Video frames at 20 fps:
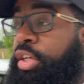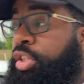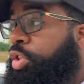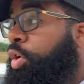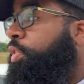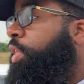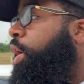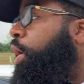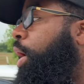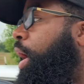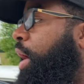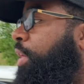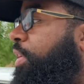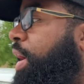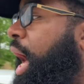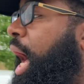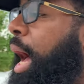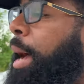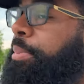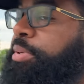So there are
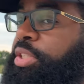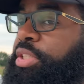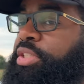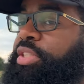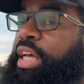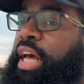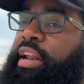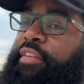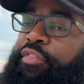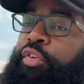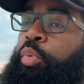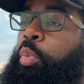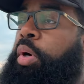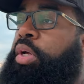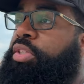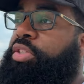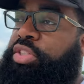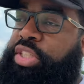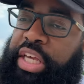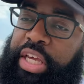other options that if you
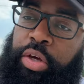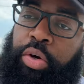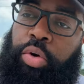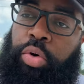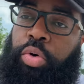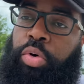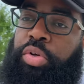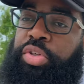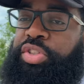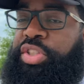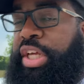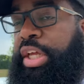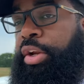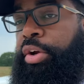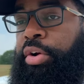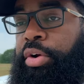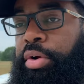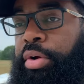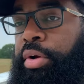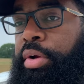want single
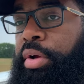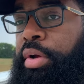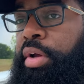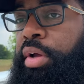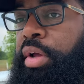center,